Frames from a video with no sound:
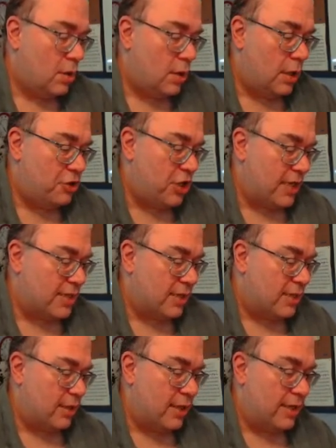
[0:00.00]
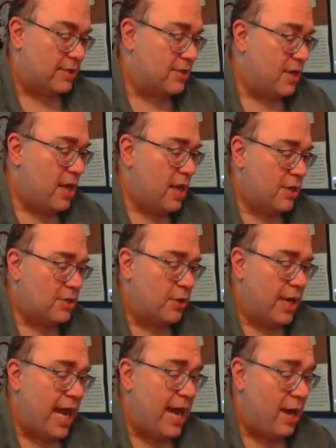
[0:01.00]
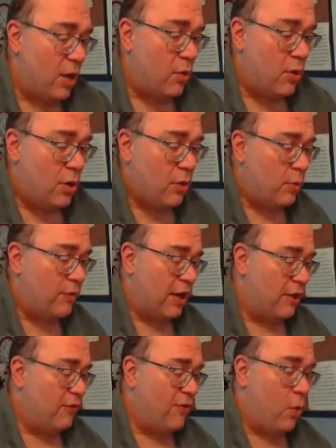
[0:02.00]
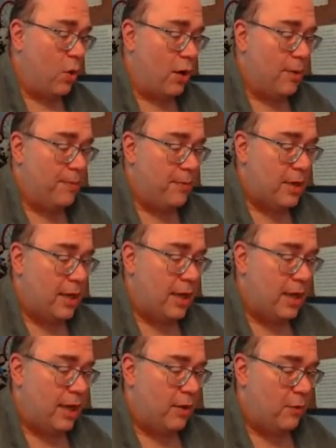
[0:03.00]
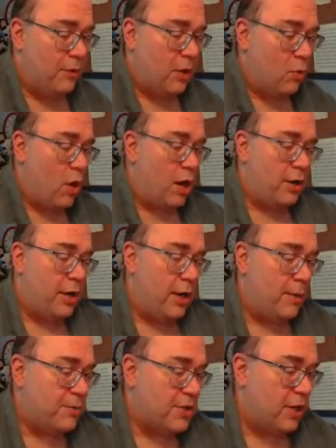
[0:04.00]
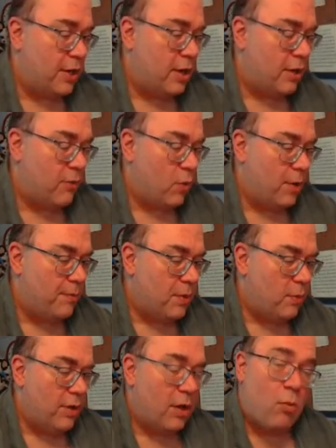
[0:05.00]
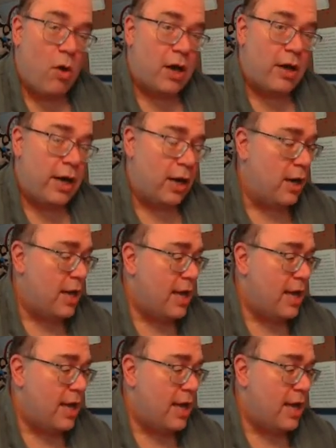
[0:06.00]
adjacent to this. So now we've got a four. Uh, we've got a water here. Sorry, not a four. We've got a water here.